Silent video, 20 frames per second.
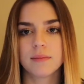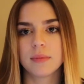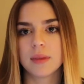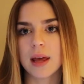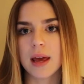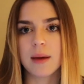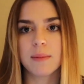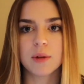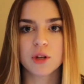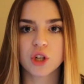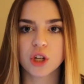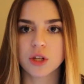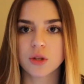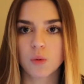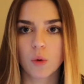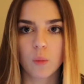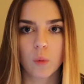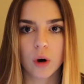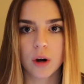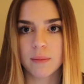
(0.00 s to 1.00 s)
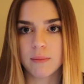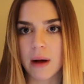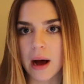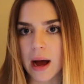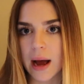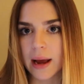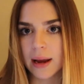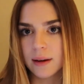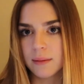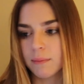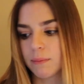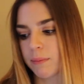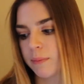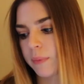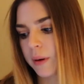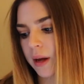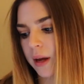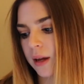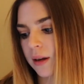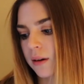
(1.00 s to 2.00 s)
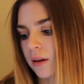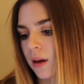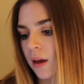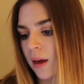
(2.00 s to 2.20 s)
The images weren't mine, but